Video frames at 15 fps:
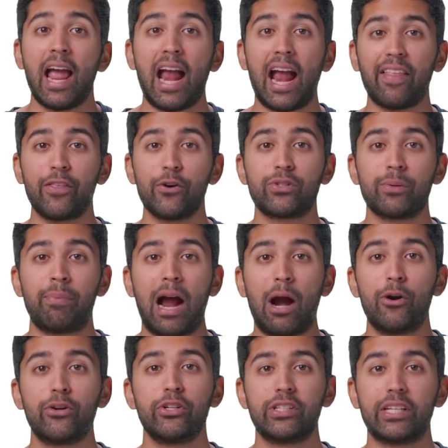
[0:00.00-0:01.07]
Anthos
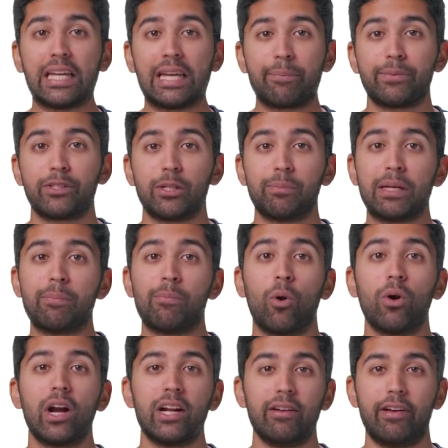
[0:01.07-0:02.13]
empowers your teams to be
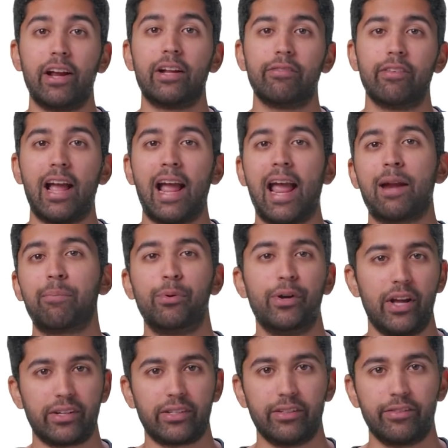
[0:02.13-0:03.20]
more innovative and
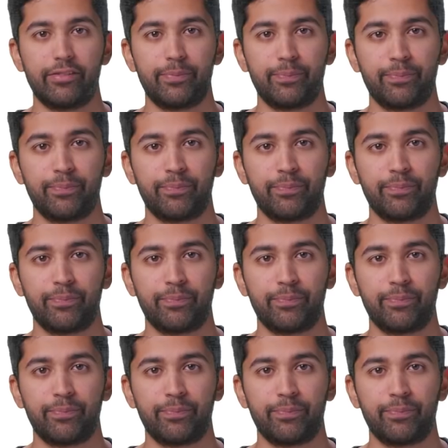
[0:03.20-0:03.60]
productive.